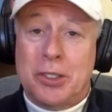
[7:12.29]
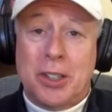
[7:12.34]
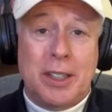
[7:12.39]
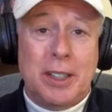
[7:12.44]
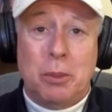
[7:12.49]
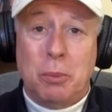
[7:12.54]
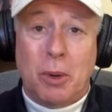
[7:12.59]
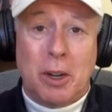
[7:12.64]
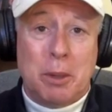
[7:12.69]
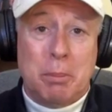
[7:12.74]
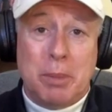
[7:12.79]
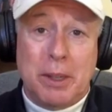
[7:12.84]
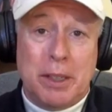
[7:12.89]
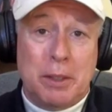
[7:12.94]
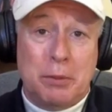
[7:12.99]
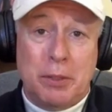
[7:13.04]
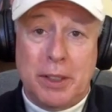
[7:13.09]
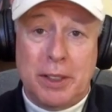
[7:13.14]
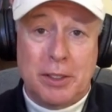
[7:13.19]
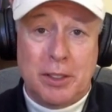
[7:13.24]
They didn't want to
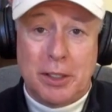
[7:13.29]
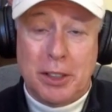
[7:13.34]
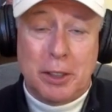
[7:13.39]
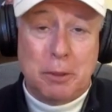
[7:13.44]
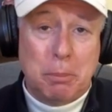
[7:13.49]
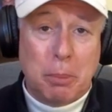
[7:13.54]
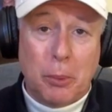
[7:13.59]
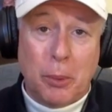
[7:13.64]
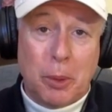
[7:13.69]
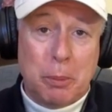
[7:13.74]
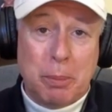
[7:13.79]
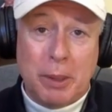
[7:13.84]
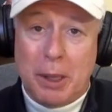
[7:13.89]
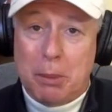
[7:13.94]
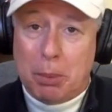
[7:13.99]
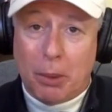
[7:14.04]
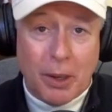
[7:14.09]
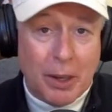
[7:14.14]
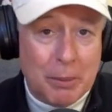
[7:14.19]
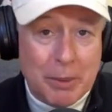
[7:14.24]
benefit poor people.